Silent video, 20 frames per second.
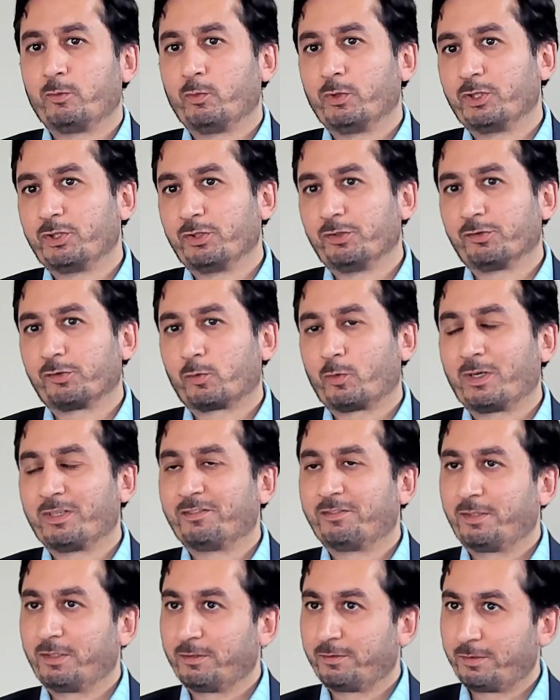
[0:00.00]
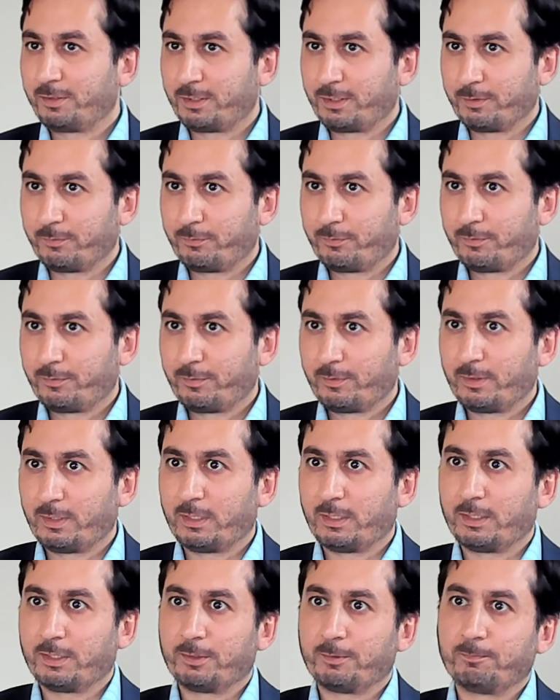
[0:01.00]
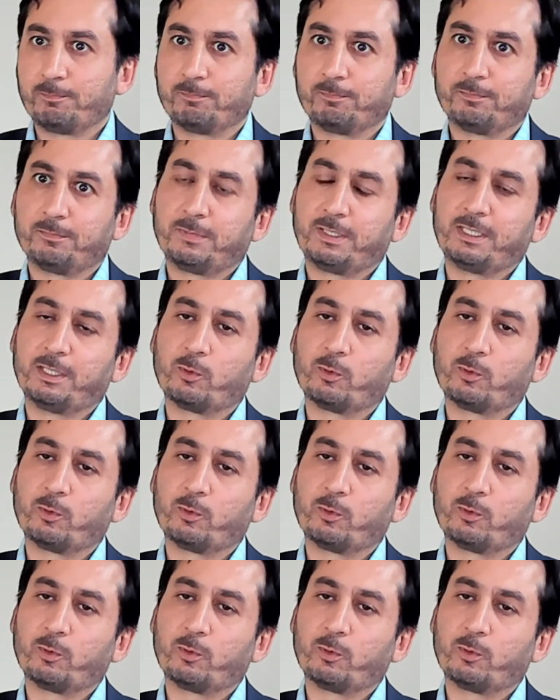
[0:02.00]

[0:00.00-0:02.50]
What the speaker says: which is quite sensitive in